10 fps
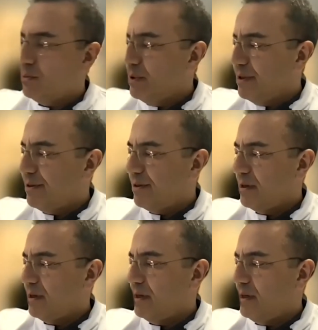with
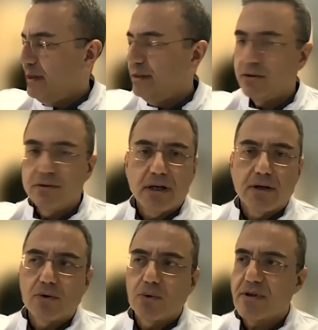Lyndon da
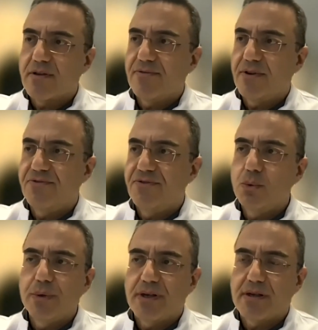Cruz a few
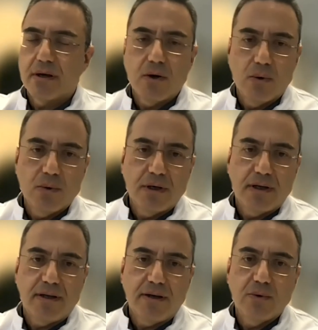weeks
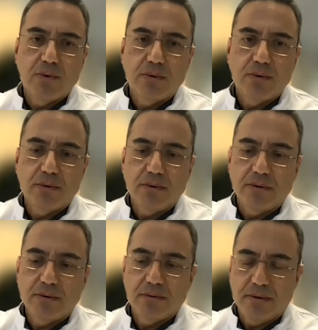ago,
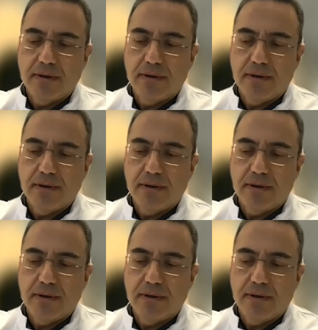who